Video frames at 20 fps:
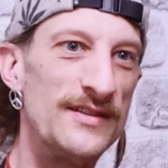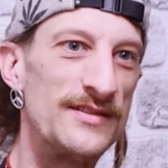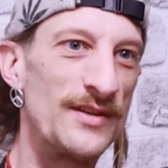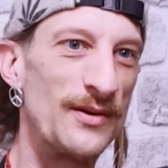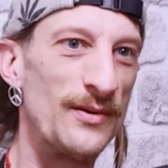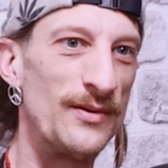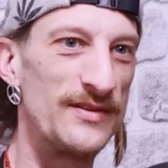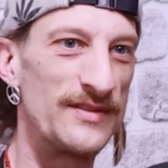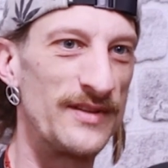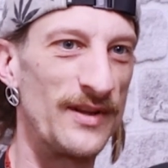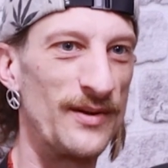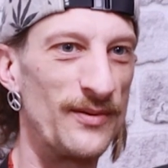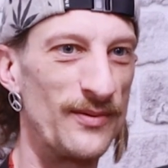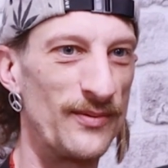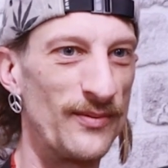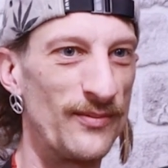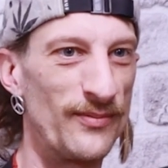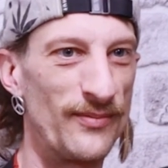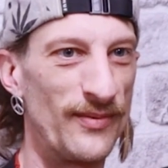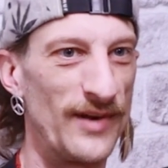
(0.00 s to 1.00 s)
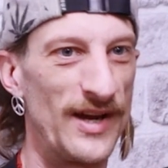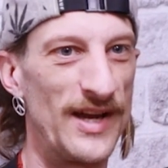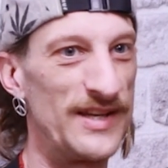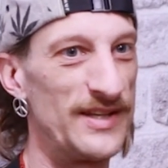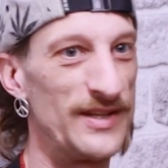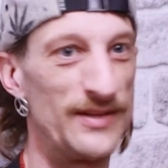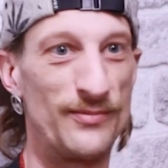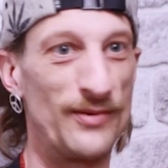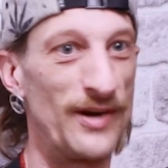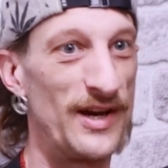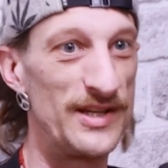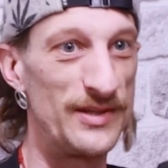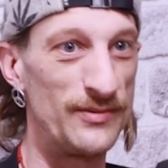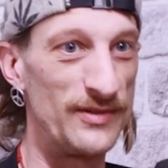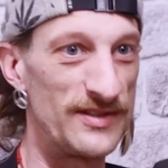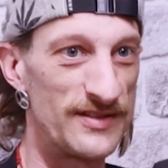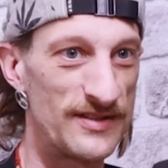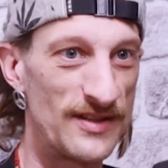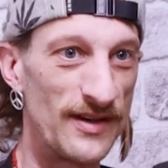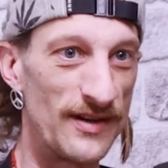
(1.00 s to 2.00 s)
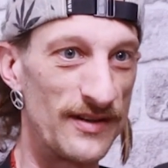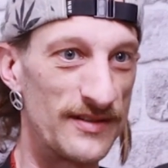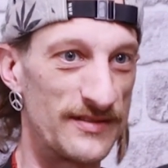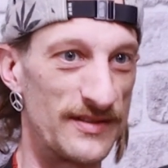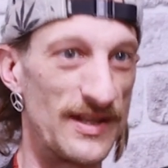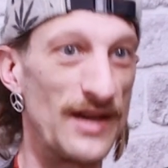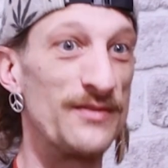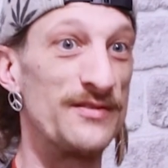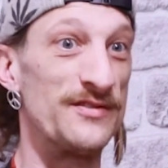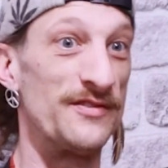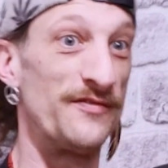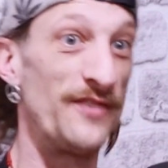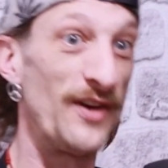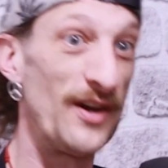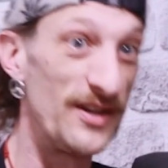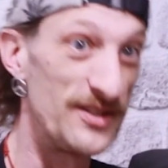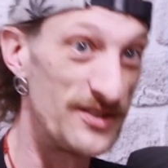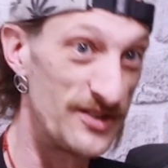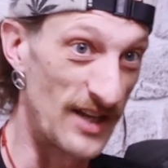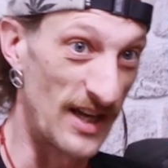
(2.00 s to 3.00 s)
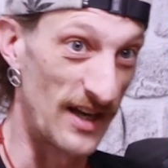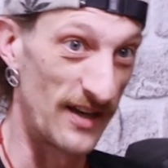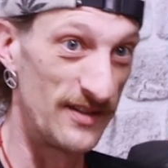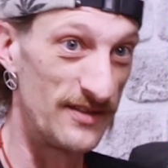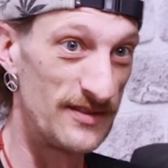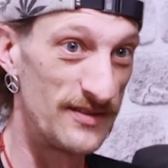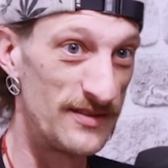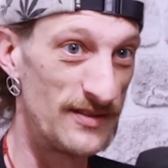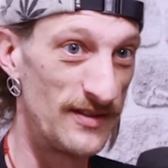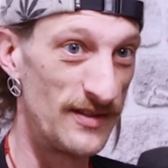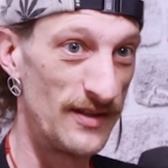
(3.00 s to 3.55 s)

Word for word: So it's like, where did where do we start? So that was the first challenge.